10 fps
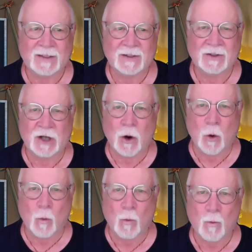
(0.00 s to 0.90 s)

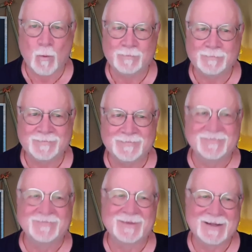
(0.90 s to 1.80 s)
Go.
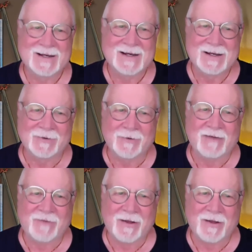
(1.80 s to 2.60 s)
The route